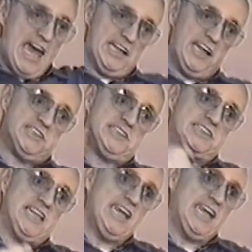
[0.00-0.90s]
and let it
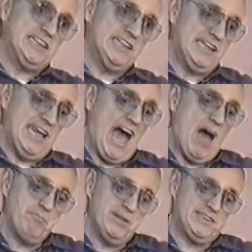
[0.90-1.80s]
sink into the
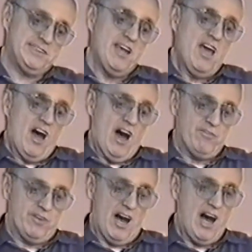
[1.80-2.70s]
abyss
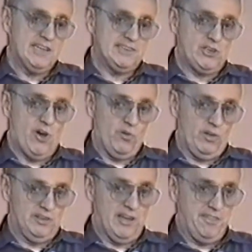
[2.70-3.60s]
of God's
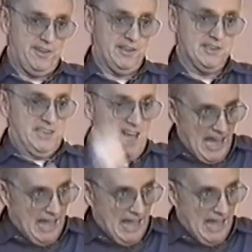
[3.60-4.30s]
total nothingness,